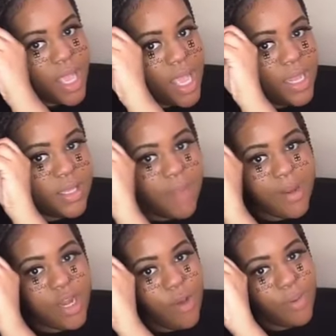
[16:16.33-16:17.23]
Let me
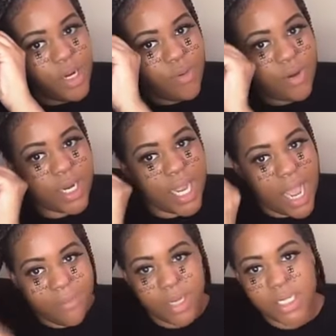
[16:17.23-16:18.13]
know below in the
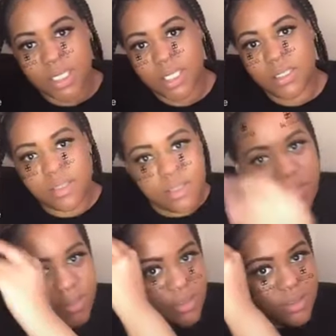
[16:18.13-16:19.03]
comments.
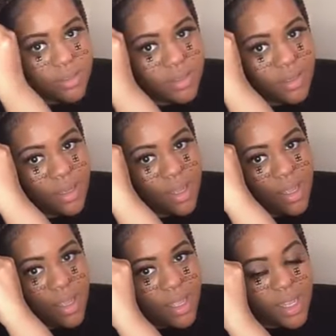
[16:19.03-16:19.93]

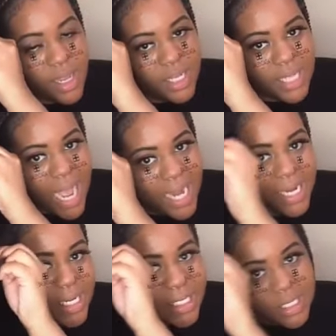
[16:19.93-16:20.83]
Because I
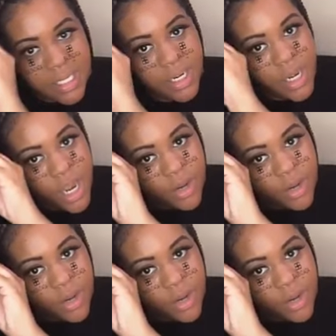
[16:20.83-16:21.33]
need to know.